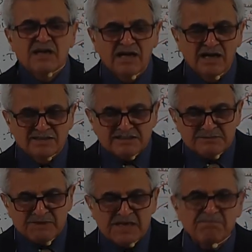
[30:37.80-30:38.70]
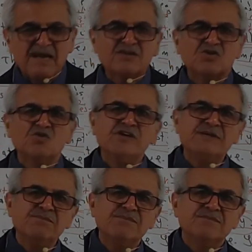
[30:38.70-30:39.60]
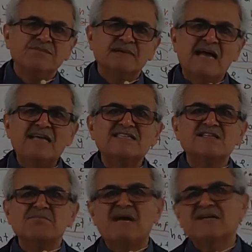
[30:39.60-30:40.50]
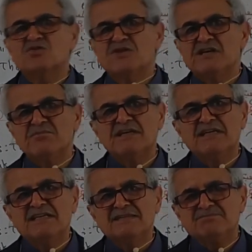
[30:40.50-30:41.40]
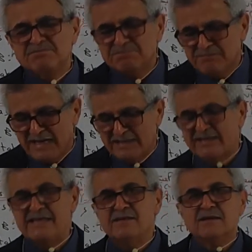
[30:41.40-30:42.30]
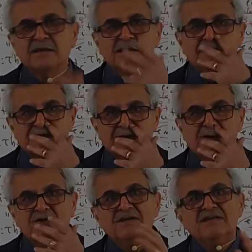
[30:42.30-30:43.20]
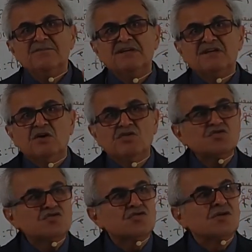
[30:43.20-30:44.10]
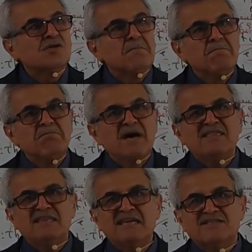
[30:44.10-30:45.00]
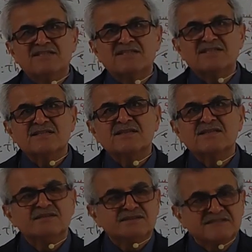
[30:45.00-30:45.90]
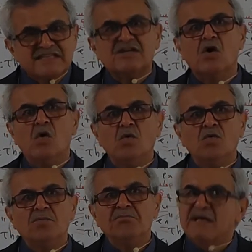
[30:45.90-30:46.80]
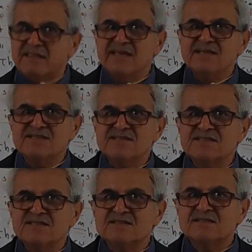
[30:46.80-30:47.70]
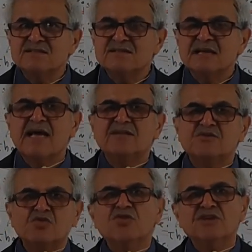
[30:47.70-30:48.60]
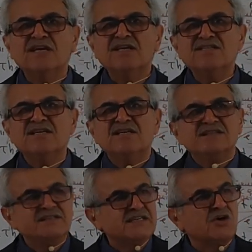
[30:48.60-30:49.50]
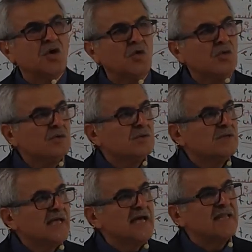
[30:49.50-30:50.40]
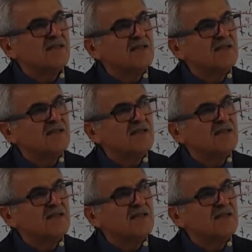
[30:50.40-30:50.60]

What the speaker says: speak back to him, answer back to him badly. So, because bad things recall bad things, and good things recall and